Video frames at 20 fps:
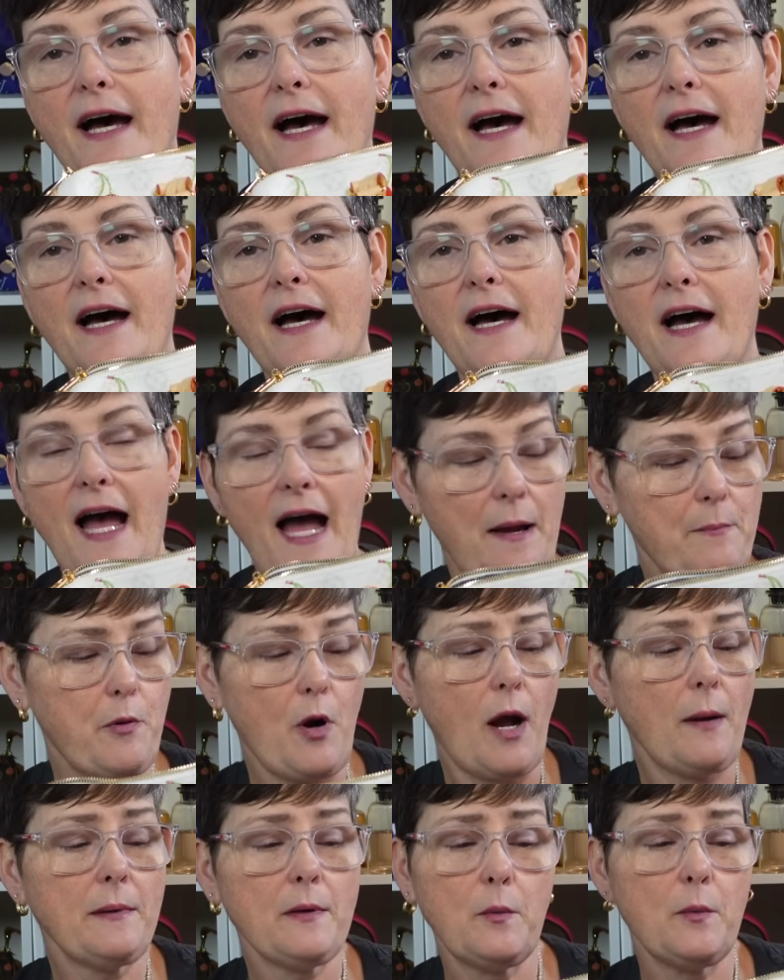I
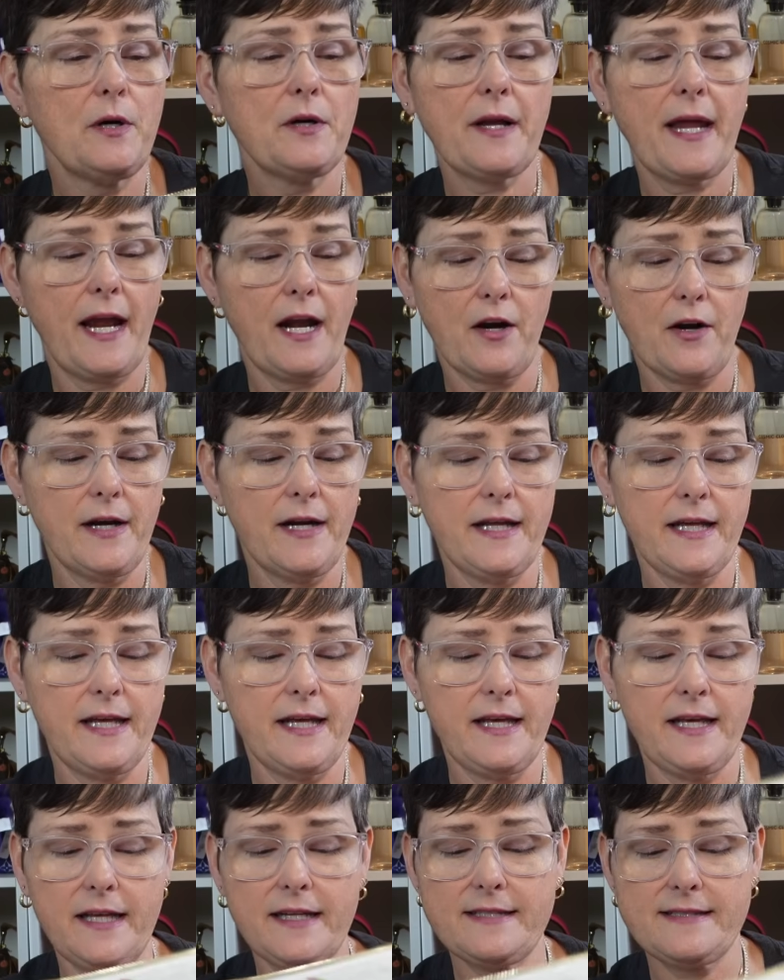probably will carry it
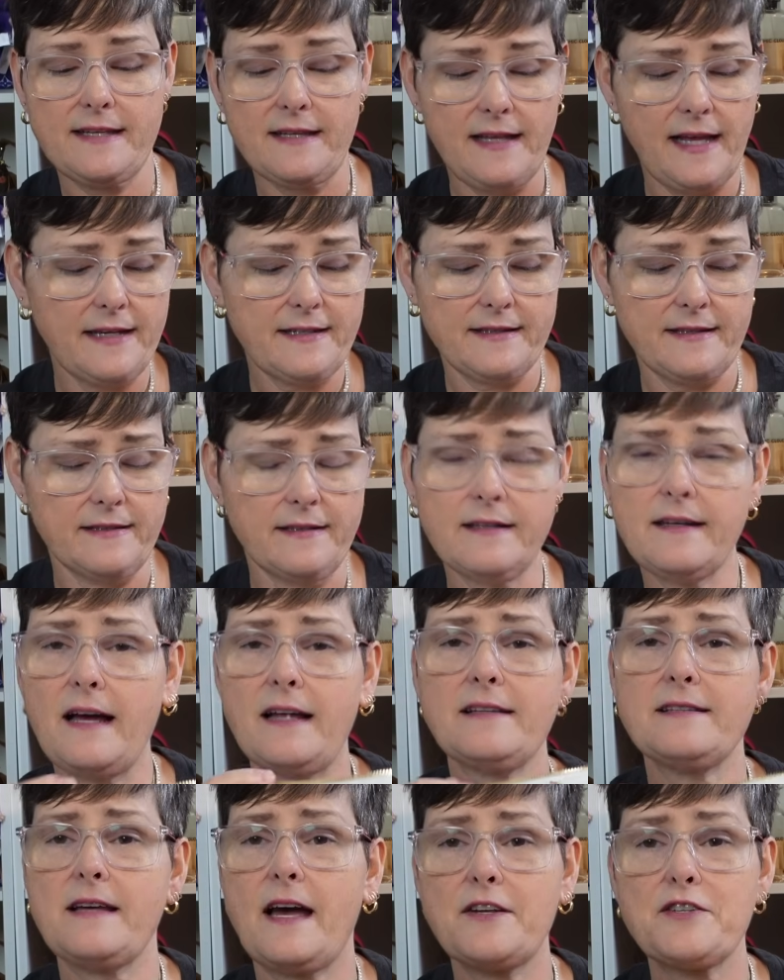again because I like
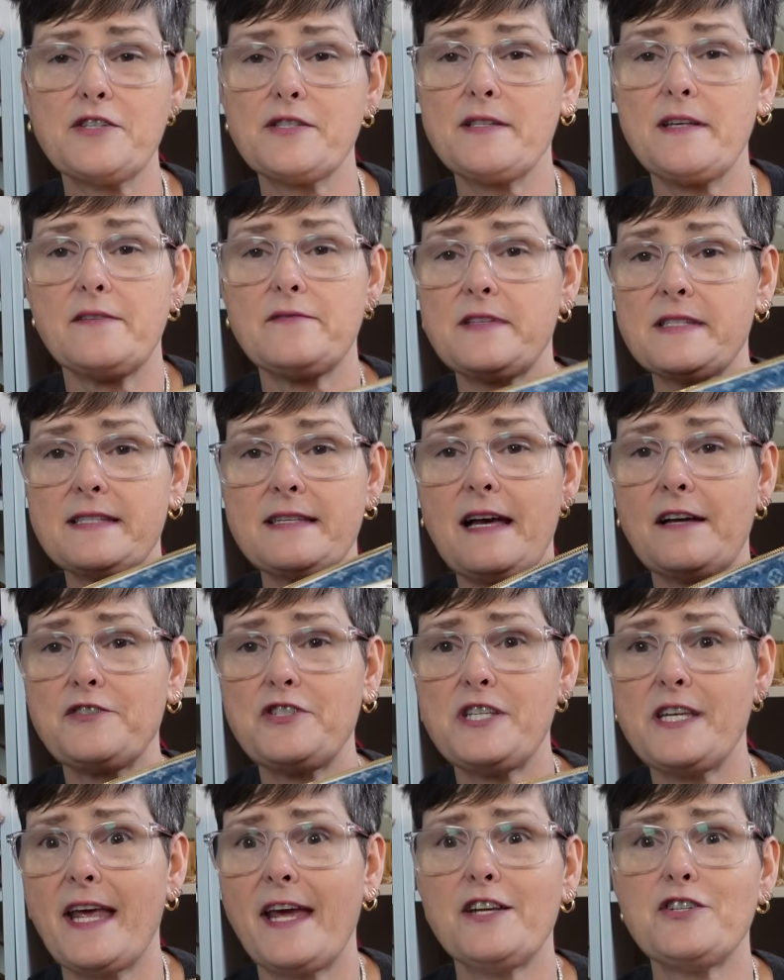I just love the
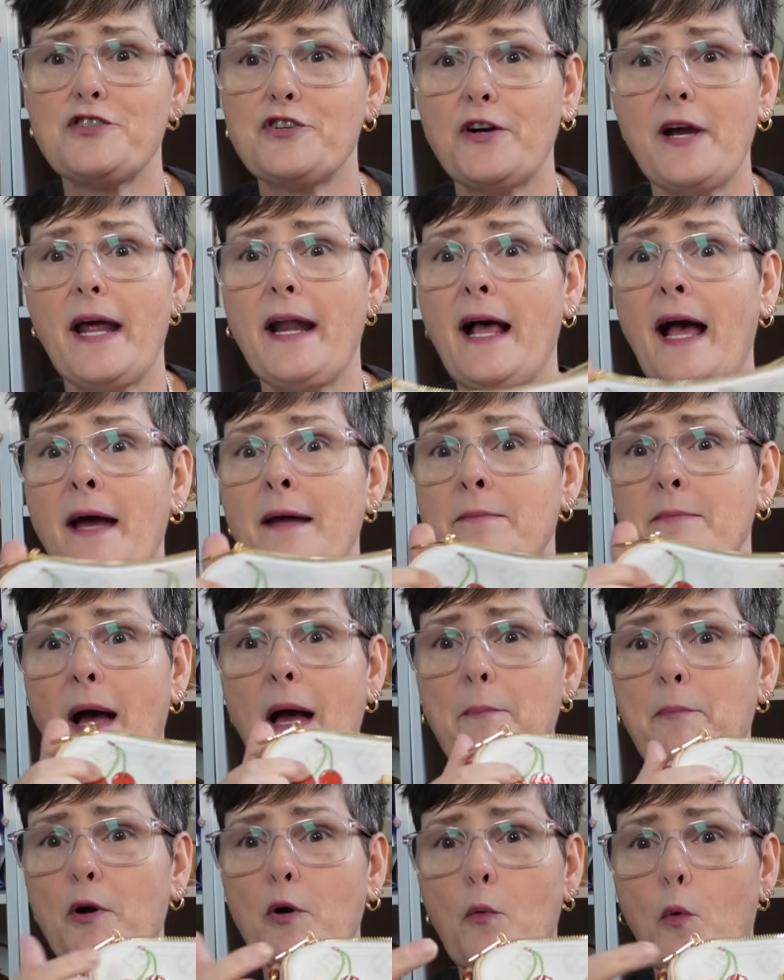slouchy nature. And
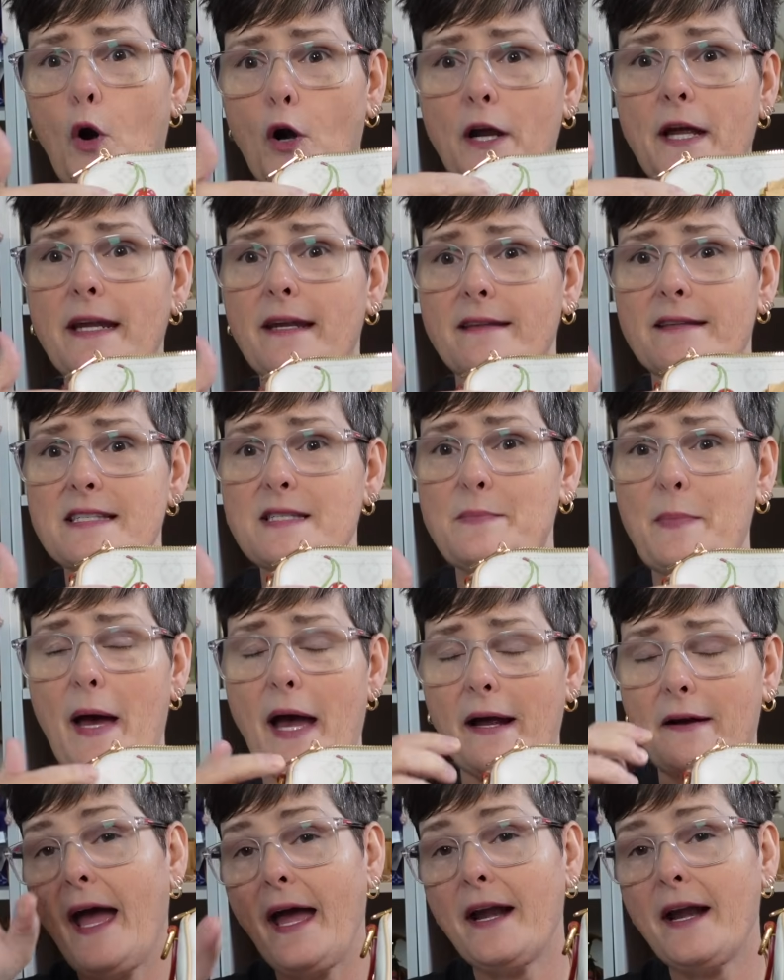I put work into this bag.